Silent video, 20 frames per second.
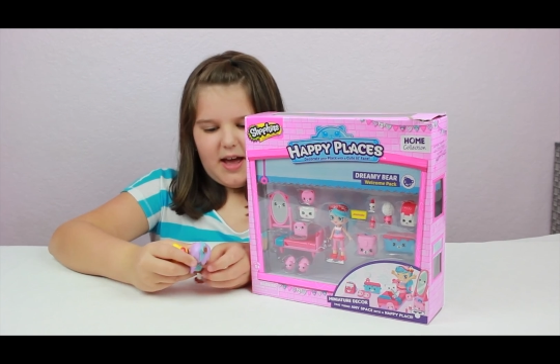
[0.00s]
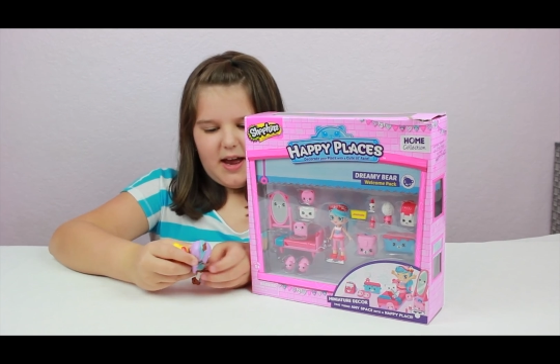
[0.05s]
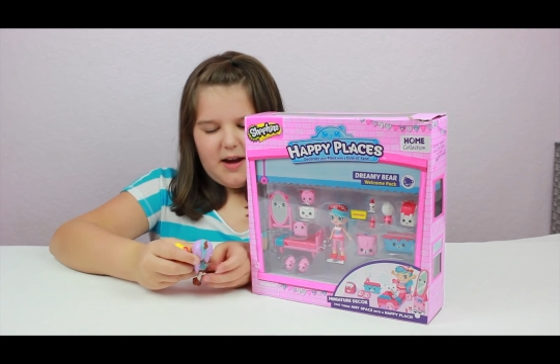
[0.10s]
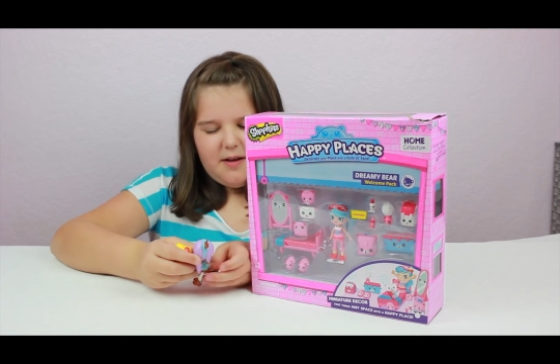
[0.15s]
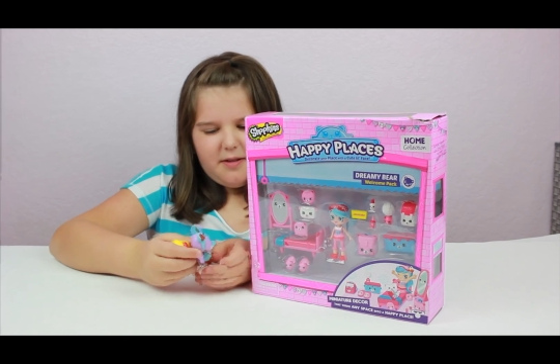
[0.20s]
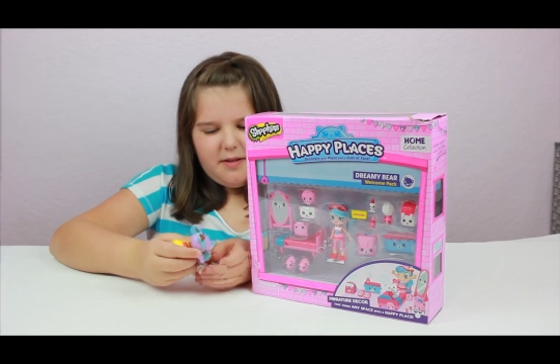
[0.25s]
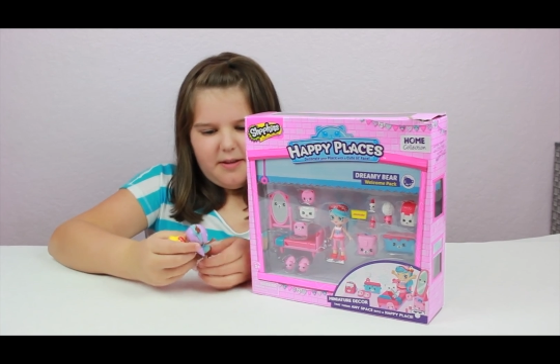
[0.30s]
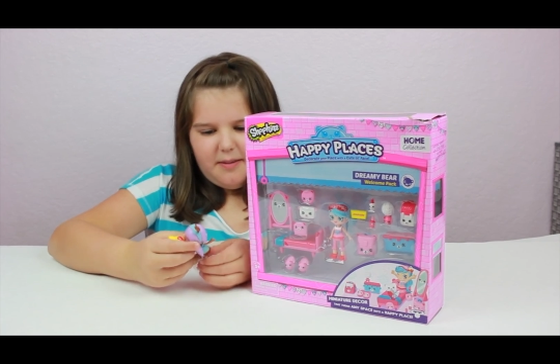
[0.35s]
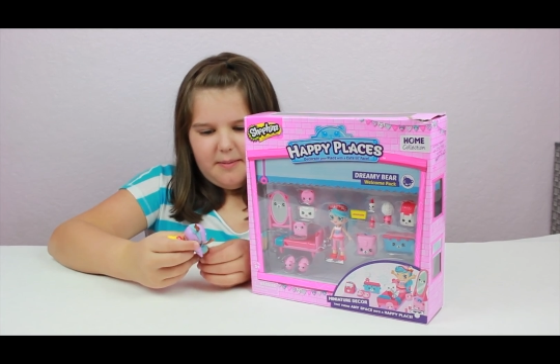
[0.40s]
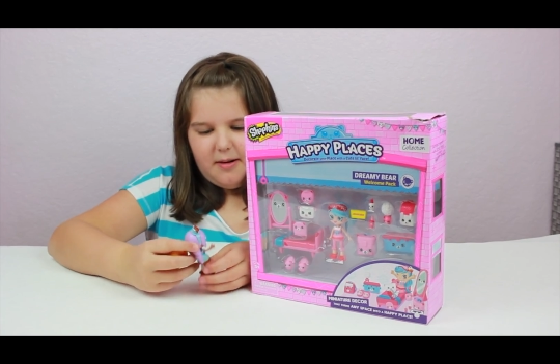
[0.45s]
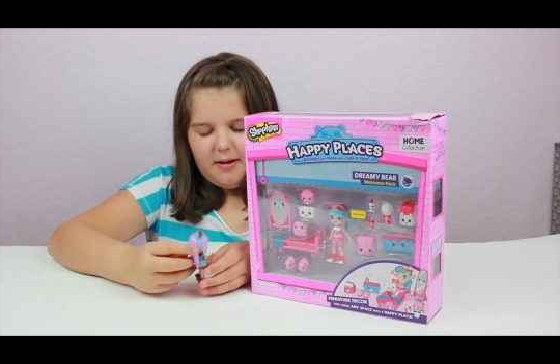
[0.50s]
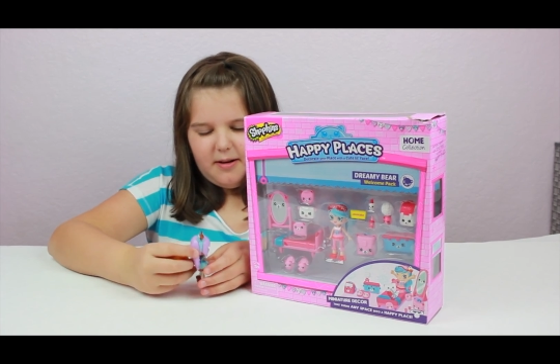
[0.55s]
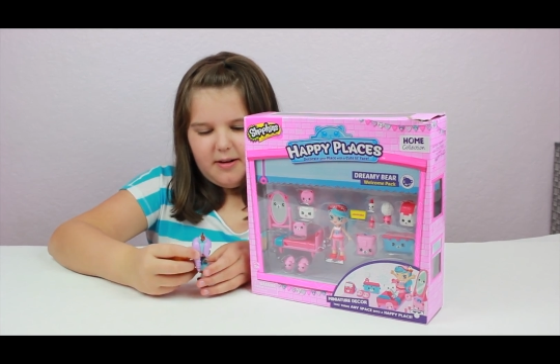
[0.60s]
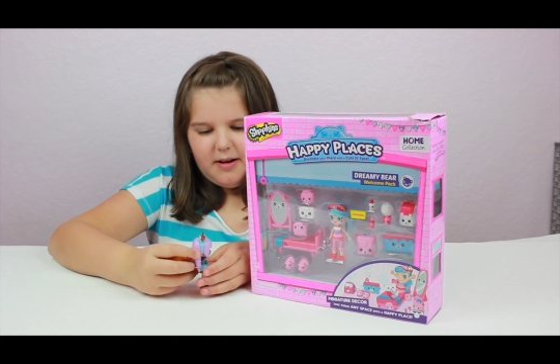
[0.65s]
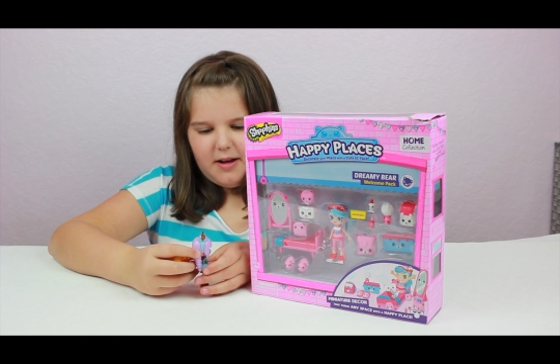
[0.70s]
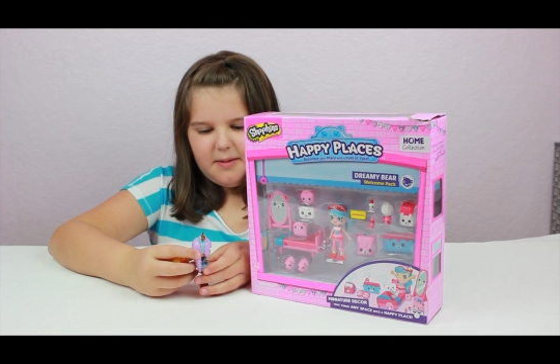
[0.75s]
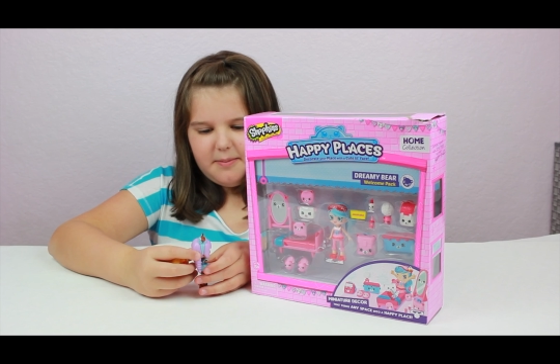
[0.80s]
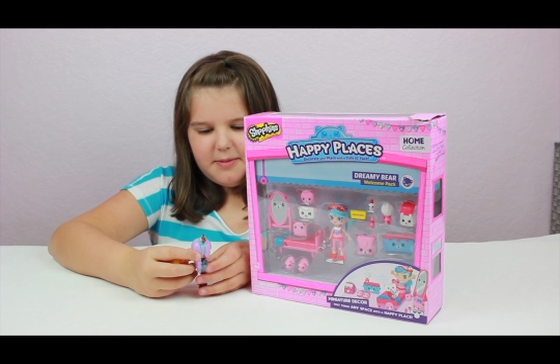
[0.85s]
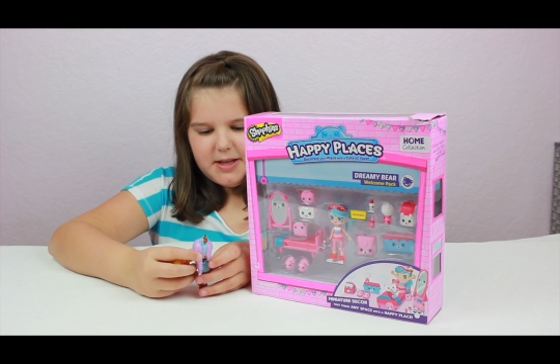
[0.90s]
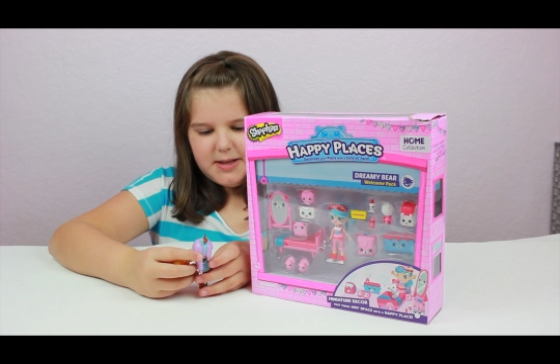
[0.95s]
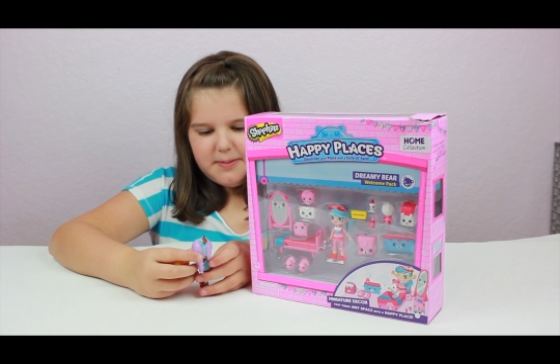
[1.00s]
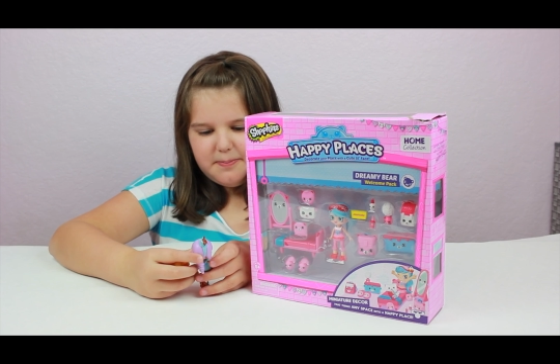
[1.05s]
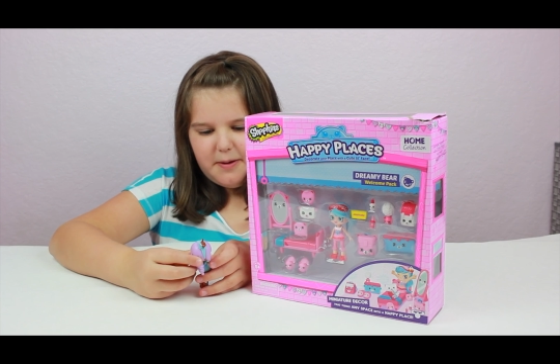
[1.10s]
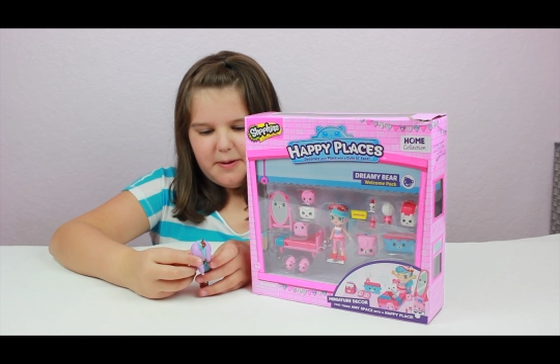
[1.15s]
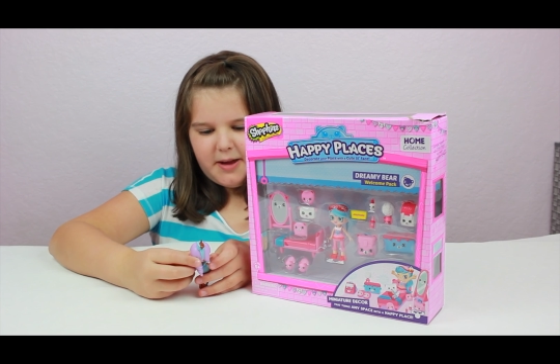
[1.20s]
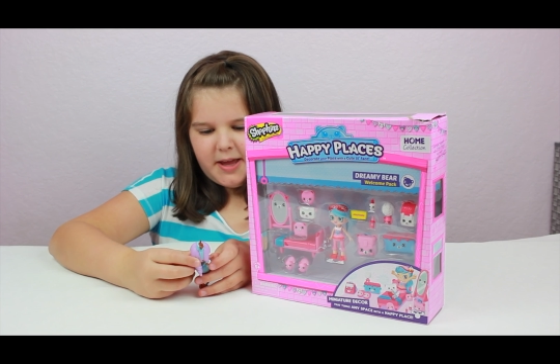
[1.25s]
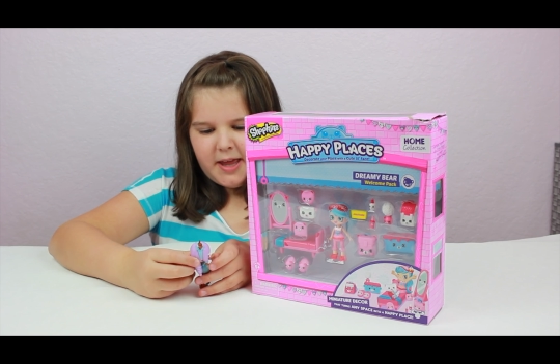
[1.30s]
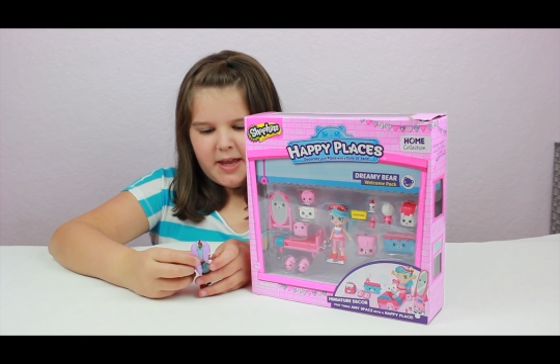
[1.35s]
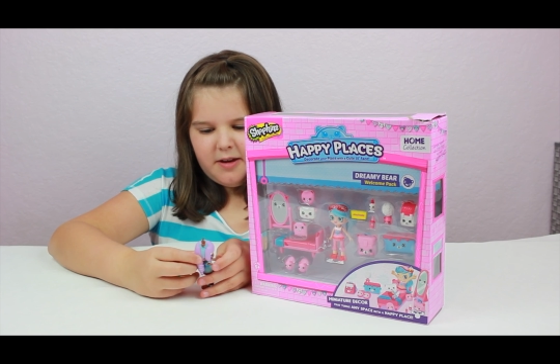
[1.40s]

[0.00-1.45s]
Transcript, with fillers: I don't know what her name is, but